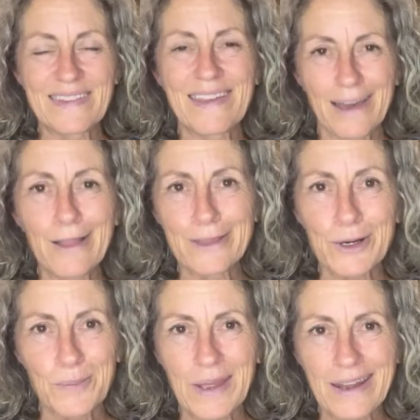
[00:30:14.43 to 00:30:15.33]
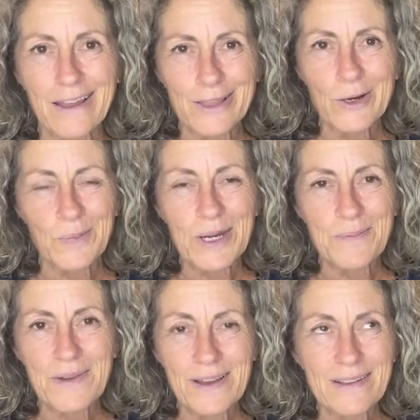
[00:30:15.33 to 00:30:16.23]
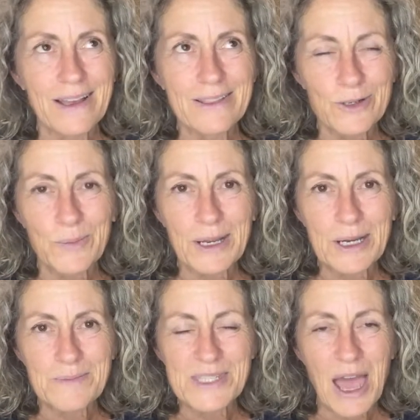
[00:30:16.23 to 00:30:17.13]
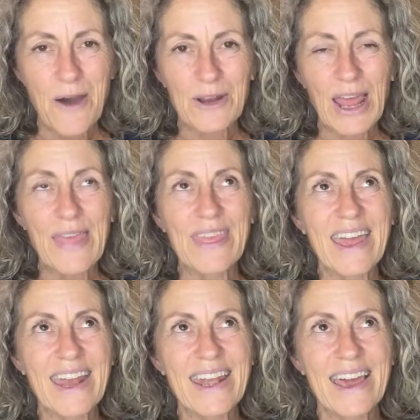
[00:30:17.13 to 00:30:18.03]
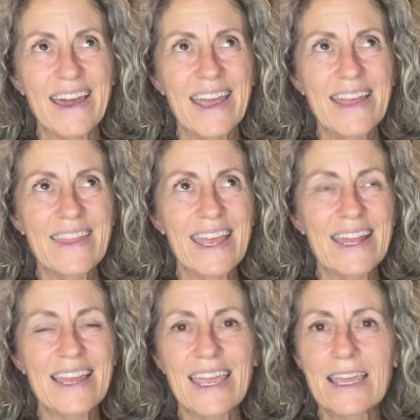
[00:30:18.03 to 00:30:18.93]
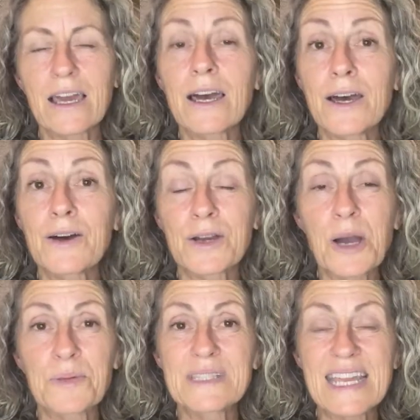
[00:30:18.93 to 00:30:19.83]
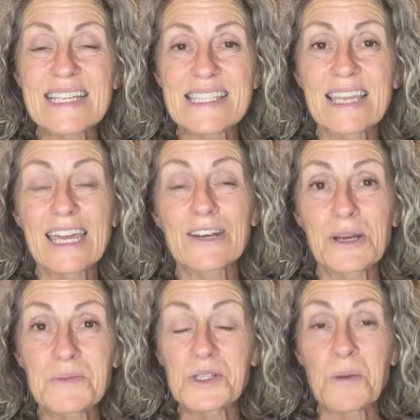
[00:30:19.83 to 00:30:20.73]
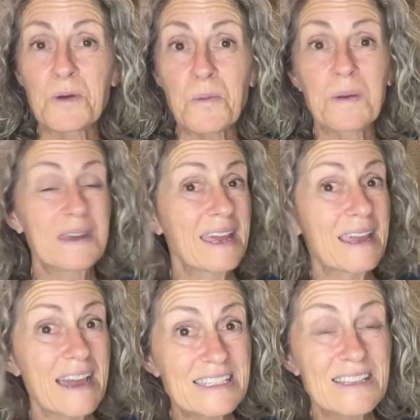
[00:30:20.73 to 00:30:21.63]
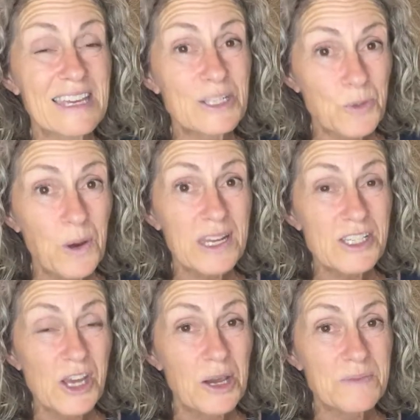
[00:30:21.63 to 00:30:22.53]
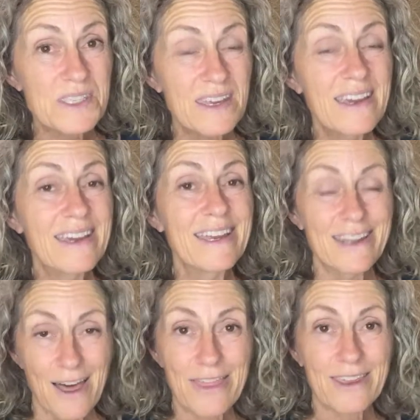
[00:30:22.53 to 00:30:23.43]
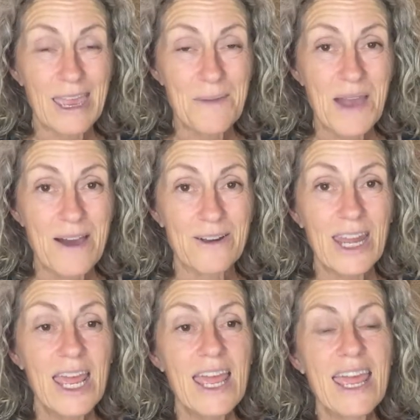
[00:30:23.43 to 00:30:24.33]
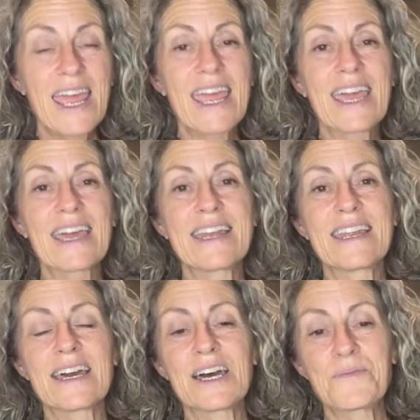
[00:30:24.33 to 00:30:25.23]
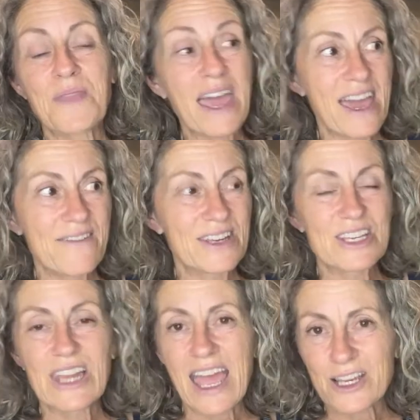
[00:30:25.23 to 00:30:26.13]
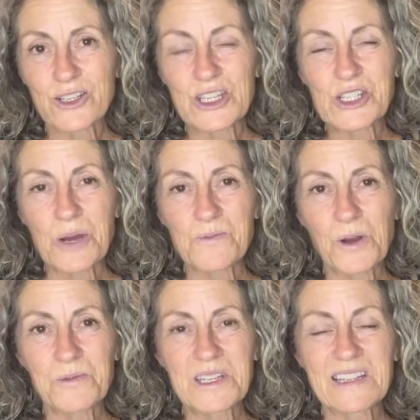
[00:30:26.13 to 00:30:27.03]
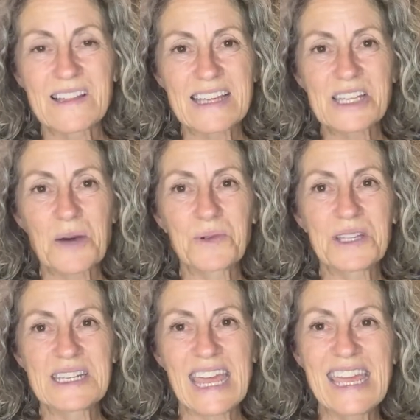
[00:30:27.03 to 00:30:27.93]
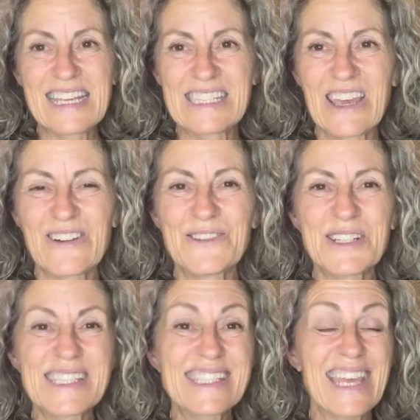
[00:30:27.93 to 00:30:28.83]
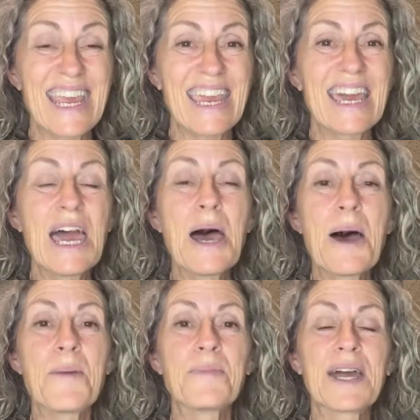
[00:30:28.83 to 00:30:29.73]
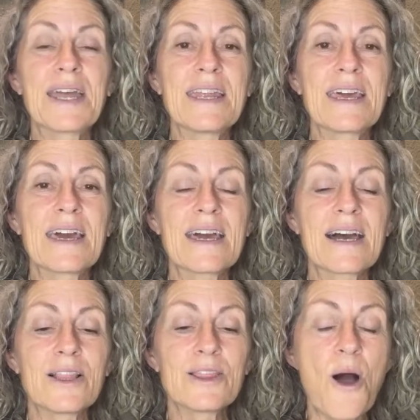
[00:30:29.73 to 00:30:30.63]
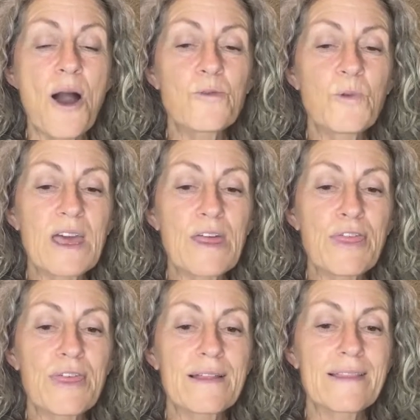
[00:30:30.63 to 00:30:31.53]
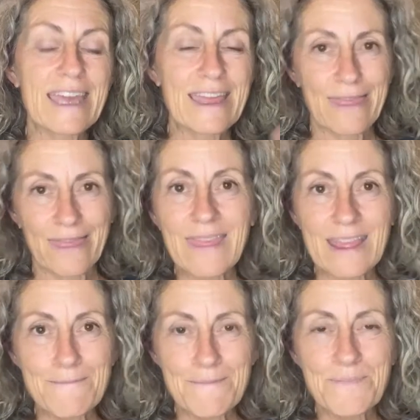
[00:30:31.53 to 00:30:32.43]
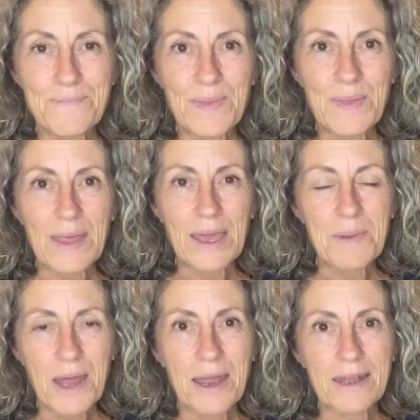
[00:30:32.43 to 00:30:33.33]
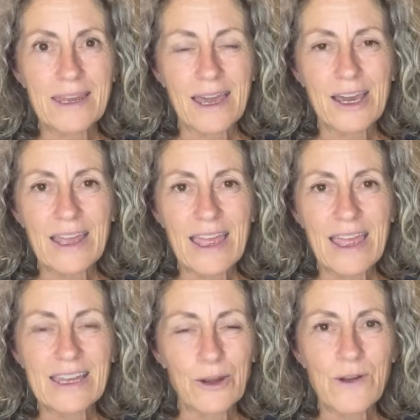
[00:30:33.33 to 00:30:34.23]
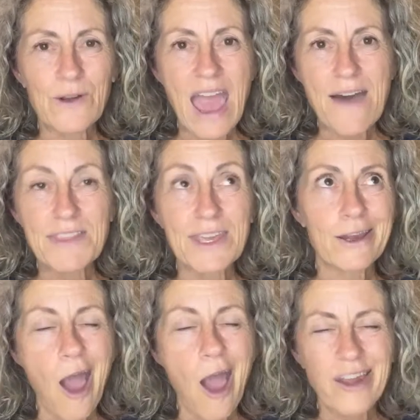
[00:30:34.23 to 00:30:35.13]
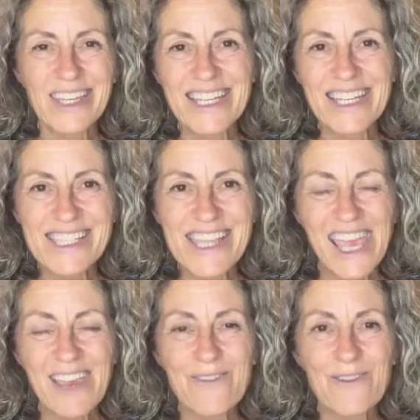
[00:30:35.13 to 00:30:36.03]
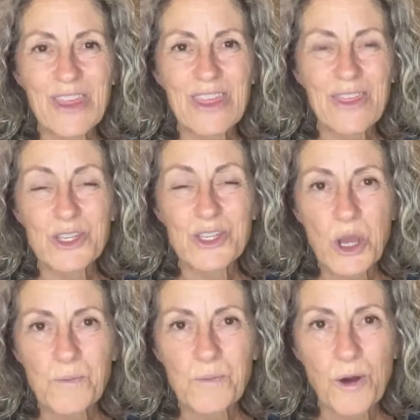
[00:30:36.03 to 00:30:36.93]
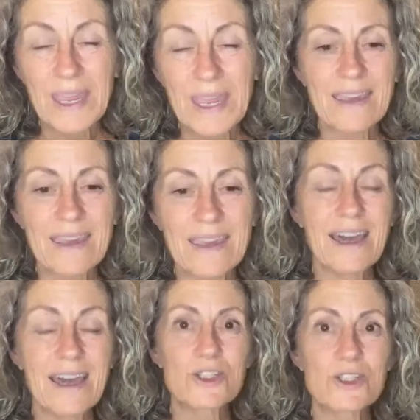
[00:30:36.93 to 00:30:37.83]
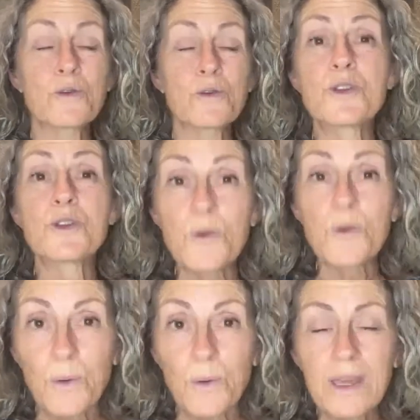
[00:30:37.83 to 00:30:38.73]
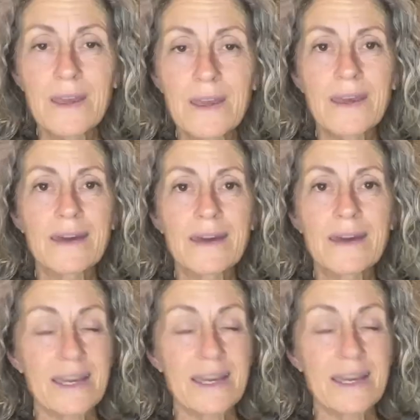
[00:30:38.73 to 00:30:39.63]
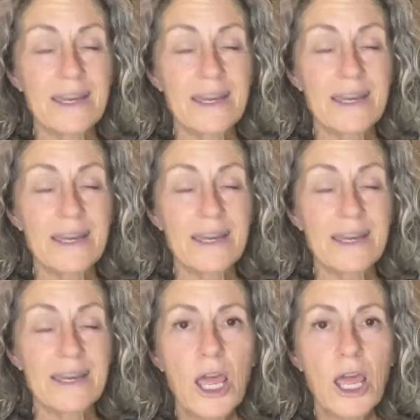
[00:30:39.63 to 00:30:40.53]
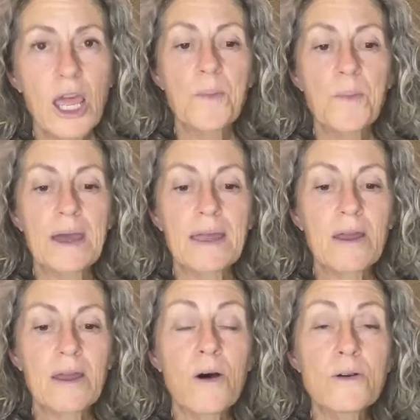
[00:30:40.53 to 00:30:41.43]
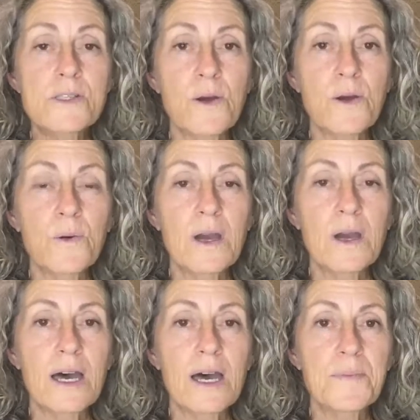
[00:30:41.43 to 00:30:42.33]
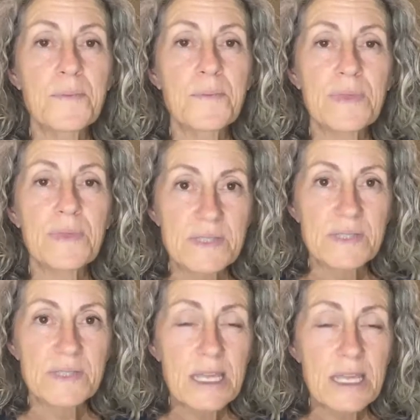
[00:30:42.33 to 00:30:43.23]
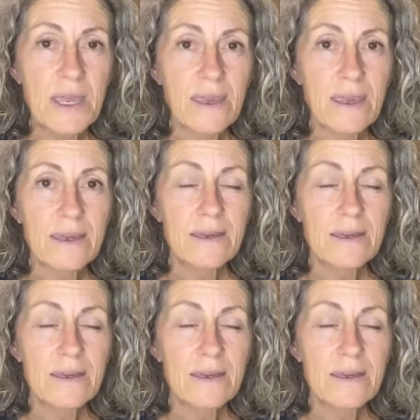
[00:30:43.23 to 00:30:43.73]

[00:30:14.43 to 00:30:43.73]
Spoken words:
a little bit comes out, and then like a couple days later, I'm jump roping, and I got to like 20 jumps, and nothing came out. And I haven't actually jump roped in the last couple of days, so we'll see. But along with like, I don't have the incontinence thing with the jump roping so soon. I still get it, but also I'm sleeping.